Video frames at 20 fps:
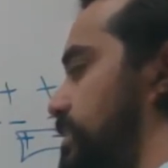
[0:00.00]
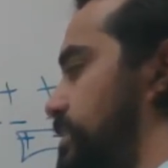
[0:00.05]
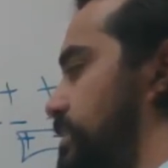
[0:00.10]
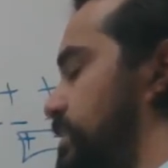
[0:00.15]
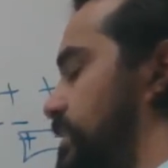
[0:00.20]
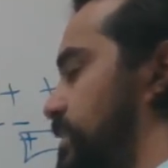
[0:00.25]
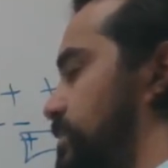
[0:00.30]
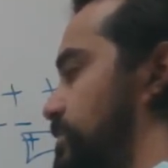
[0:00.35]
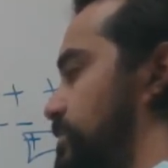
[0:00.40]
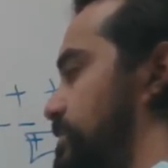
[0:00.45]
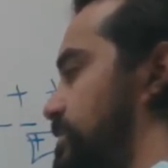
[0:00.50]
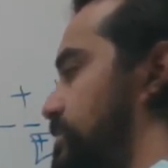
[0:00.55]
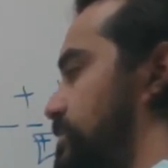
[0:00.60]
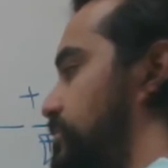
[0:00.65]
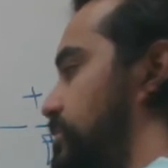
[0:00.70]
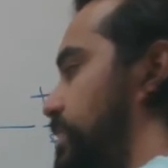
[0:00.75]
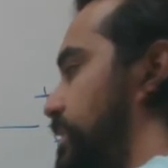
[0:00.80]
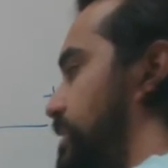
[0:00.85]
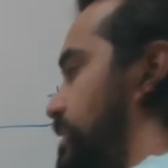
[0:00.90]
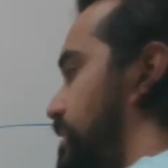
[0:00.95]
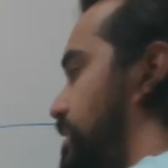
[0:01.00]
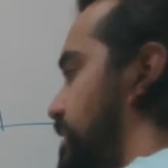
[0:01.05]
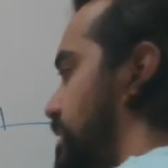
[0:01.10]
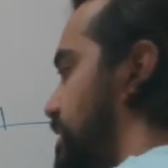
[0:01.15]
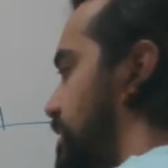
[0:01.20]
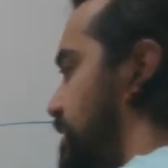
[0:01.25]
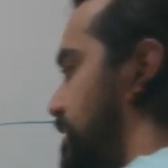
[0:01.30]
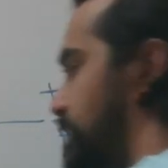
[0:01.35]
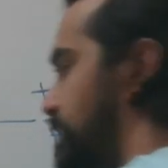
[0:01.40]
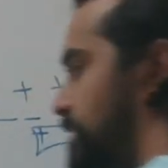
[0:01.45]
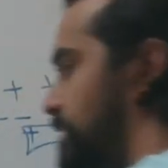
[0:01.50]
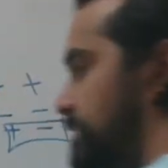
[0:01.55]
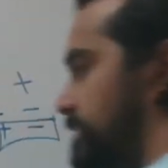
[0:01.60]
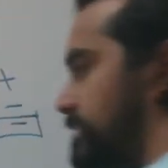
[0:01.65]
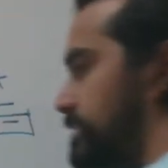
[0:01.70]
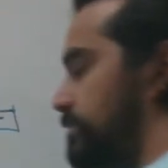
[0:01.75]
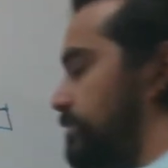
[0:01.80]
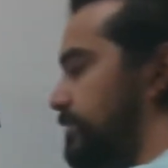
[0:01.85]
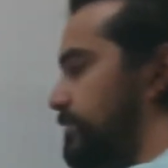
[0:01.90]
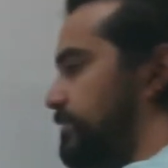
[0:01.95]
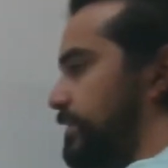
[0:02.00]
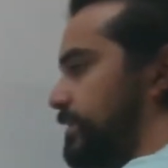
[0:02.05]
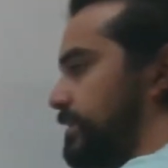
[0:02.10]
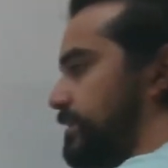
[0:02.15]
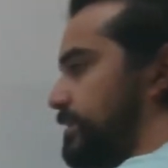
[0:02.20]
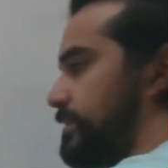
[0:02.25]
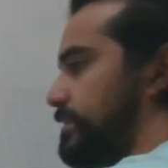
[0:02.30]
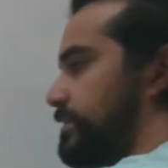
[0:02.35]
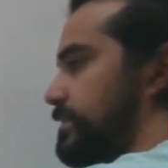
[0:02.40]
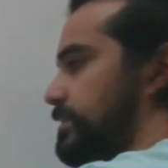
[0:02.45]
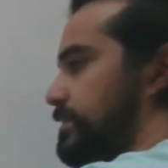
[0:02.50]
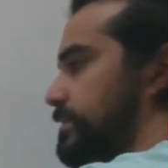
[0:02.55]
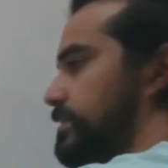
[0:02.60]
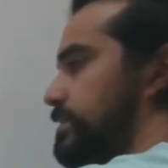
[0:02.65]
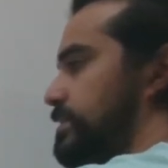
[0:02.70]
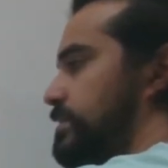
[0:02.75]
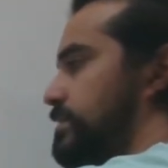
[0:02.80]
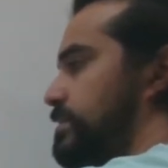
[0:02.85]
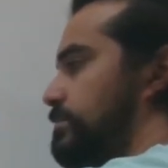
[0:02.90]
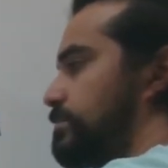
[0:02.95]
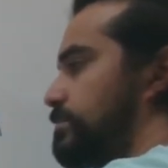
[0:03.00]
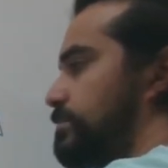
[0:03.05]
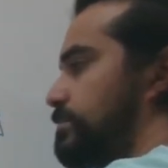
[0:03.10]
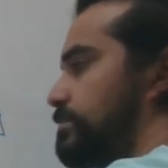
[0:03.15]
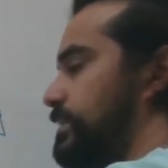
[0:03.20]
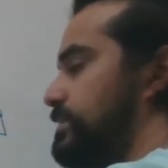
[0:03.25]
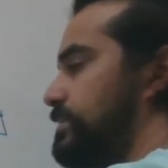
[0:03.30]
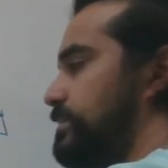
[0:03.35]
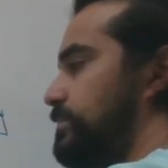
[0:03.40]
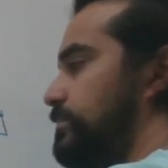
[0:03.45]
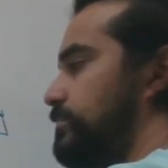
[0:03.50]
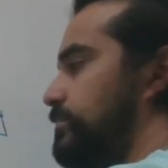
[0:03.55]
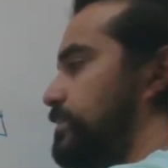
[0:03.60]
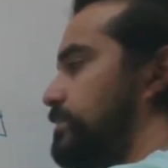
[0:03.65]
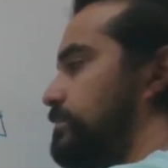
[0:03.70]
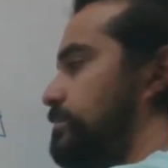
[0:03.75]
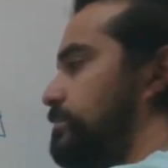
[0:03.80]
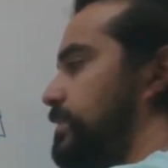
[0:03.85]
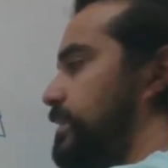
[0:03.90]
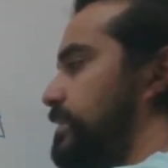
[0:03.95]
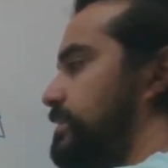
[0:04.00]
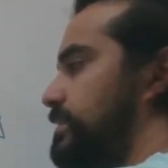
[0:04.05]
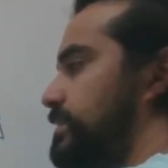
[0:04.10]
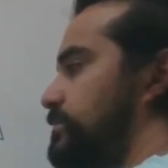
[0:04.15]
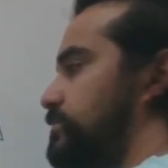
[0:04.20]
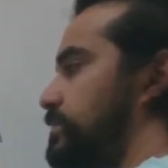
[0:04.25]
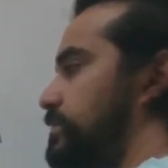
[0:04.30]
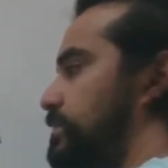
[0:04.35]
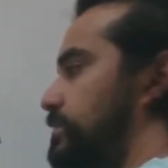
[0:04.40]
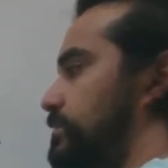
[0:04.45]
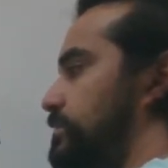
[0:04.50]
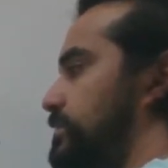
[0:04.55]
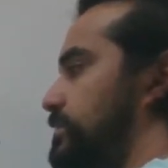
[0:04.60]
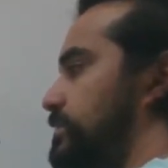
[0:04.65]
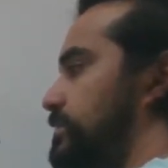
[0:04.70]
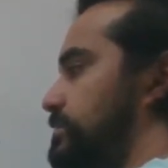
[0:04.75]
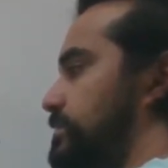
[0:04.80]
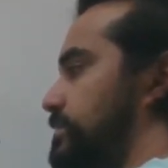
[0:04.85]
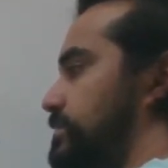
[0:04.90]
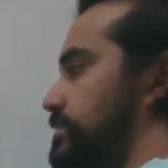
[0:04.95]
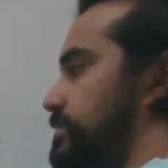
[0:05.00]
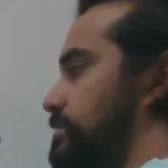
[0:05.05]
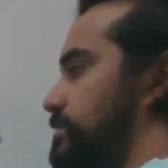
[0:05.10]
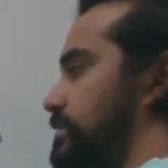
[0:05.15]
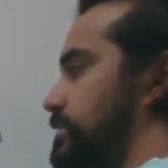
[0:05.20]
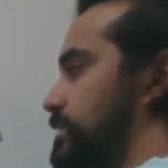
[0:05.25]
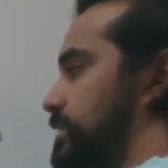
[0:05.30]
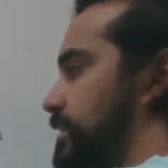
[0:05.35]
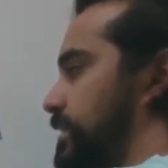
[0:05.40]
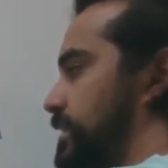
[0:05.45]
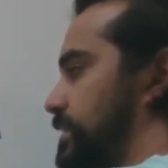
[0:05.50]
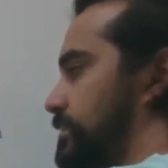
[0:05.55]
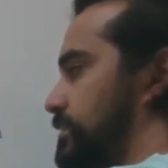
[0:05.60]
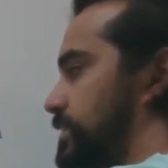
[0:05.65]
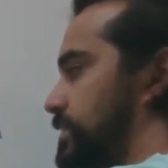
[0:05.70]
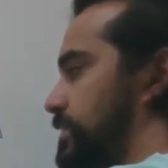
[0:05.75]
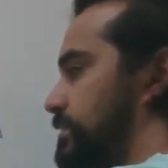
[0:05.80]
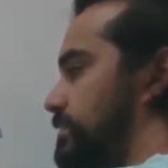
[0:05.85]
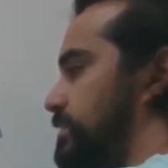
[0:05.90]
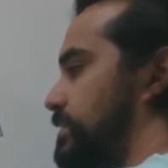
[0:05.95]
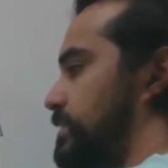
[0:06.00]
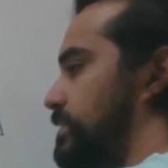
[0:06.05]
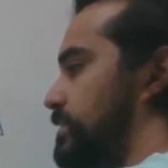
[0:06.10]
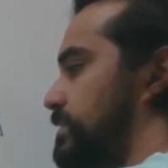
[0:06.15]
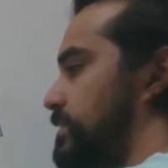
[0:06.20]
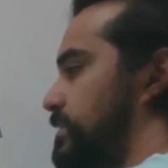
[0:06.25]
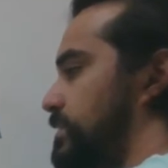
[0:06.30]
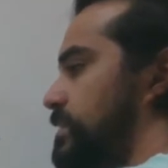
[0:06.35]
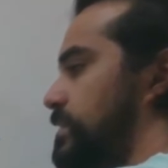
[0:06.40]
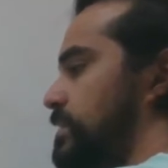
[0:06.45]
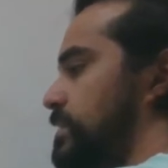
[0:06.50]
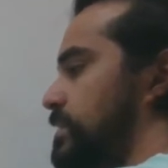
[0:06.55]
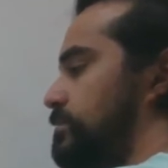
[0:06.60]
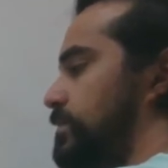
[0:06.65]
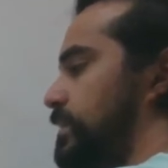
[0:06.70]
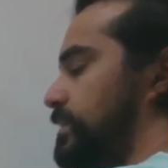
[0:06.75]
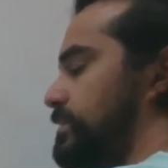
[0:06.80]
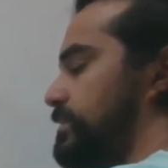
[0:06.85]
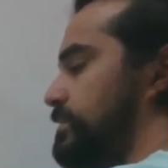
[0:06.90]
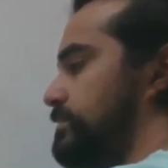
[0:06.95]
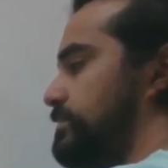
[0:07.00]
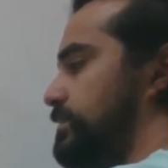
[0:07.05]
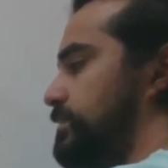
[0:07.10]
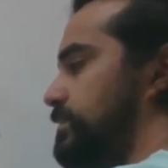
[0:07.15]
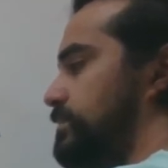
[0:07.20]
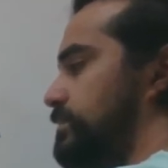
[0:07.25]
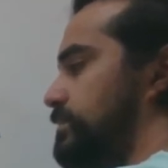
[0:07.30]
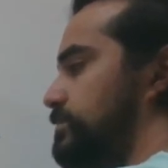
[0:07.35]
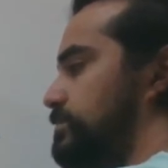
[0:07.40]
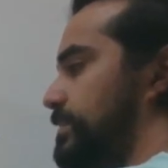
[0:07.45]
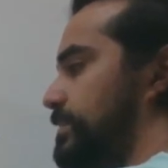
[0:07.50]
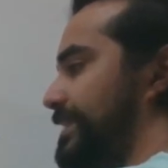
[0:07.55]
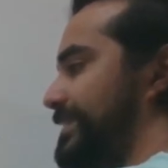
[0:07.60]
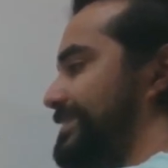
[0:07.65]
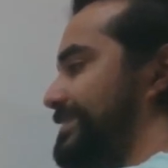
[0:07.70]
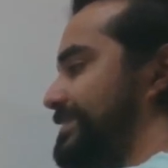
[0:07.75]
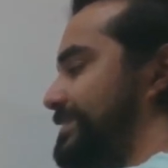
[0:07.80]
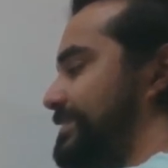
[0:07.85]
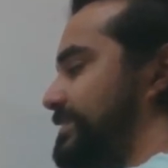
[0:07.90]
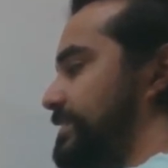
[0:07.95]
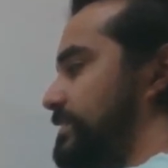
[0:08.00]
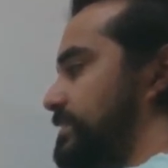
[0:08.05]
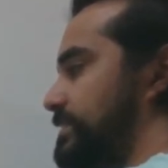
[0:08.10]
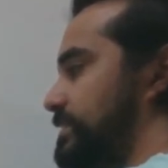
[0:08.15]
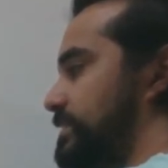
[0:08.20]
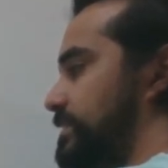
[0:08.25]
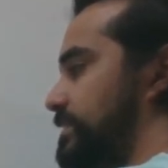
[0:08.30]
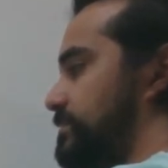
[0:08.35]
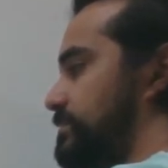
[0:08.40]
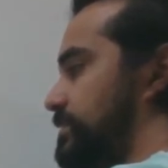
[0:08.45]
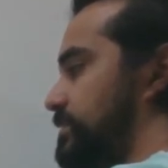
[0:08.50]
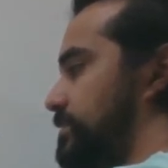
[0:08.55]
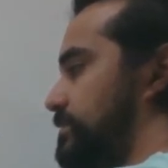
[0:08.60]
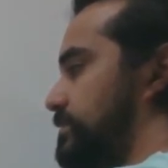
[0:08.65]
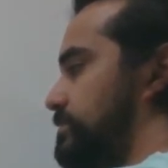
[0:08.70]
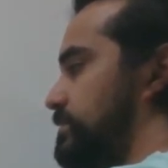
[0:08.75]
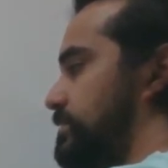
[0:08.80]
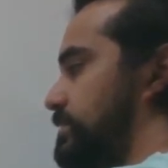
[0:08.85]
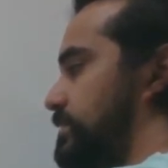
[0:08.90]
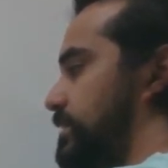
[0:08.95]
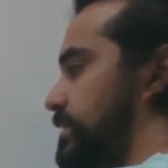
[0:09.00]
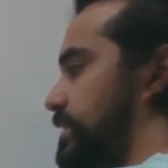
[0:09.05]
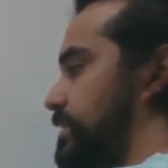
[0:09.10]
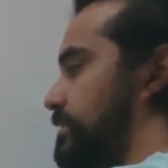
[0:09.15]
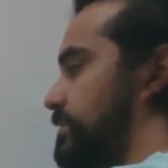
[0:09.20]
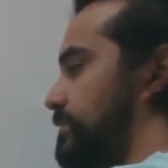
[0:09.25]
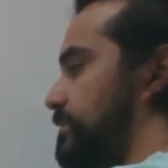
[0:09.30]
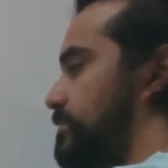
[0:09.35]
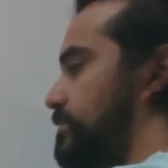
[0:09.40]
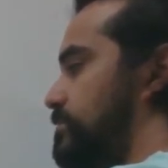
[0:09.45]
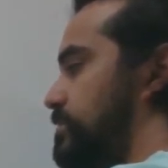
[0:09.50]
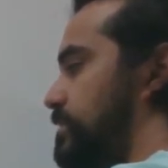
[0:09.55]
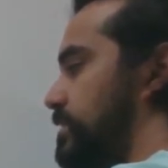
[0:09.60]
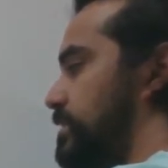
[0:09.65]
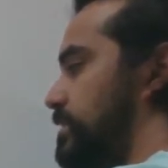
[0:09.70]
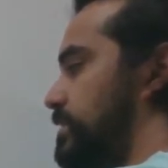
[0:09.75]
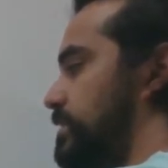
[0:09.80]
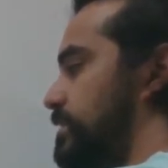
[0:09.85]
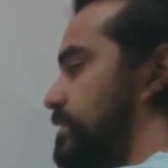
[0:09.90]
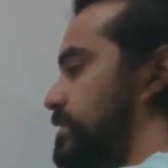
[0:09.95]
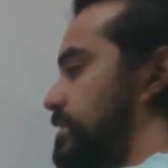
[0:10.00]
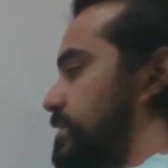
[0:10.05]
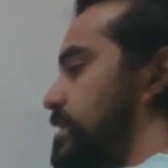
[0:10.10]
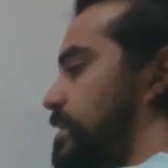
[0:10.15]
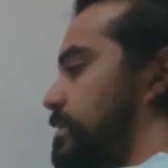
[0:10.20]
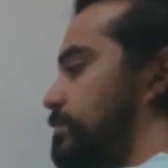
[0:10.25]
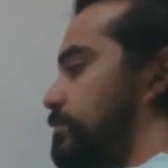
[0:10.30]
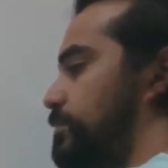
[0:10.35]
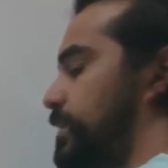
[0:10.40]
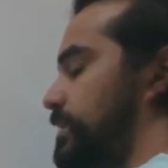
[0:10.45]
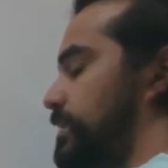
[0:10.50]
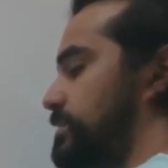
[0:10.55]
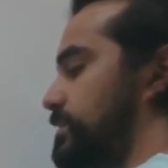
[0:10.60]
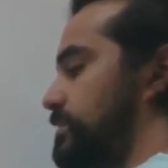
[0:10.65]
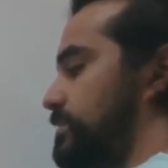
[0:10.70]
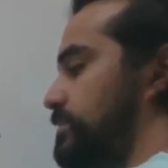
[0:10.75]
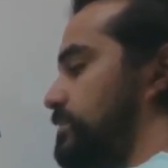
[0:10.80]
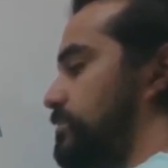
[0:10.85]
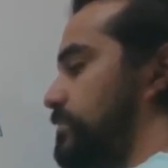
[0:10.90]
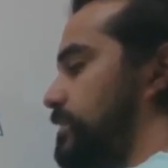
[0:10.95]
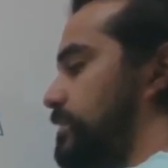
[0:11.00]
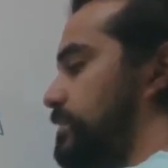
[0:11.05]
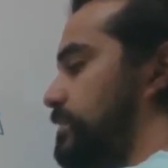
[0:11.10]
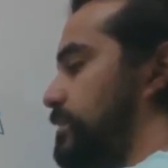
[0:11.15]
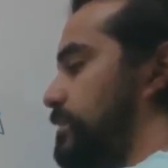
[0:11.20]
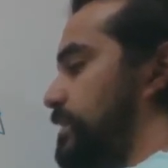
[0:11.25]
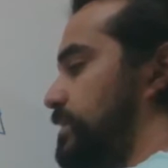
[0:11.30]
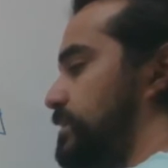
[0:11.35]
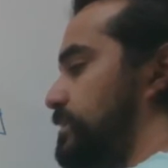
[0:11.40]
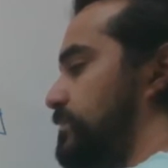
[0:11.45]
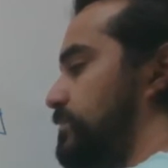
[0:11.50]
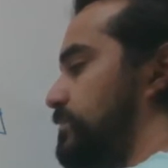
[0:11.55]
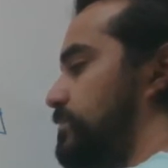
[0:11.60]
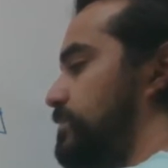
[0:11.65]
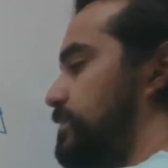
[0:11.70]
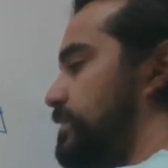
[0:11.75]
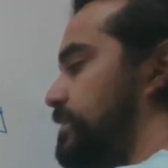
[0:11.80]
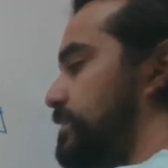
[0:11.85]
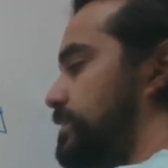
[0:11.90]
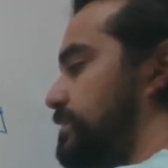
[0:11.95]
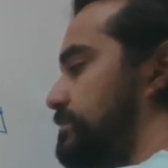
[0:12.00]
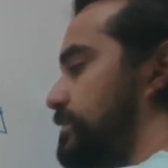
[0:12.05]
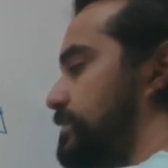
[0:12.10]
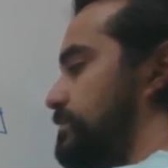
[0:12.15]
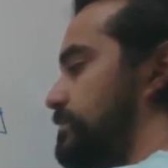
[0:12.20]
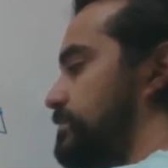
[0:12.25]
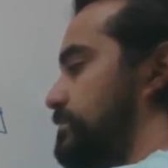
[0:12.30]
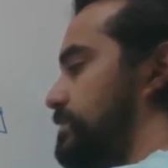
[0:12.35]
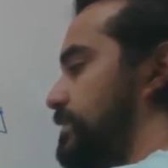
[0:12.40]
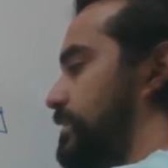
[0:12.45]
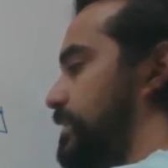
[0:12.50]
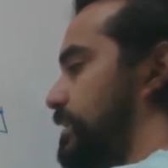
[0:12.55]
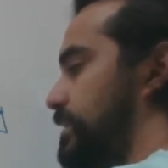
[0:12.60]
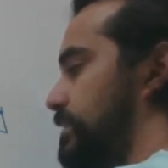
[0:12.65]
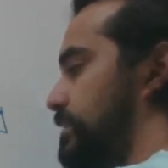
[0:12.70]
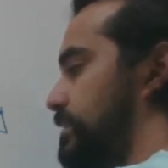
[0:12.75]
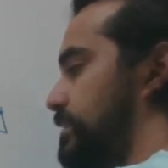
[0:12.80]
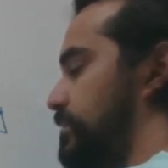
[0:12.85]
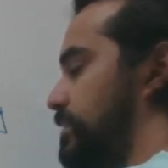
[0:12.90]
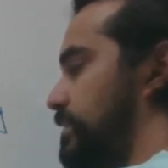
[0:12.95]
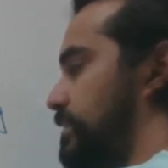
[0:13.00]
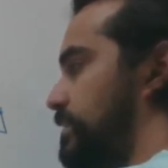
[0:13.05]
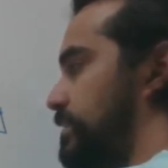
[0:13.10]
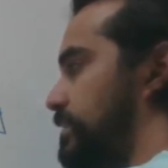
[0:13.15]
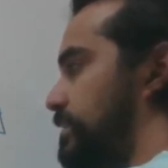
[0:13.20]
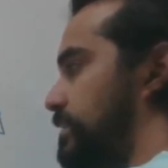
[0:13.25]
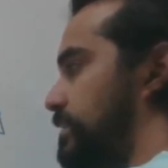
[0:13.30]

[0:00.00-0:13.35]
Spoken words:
Now let's go ahead and simplify it. Positive 1 minus 12 gives you -11. Positive 2 minus 6 gives you -4. Positive 3 minus 4 gives you -1.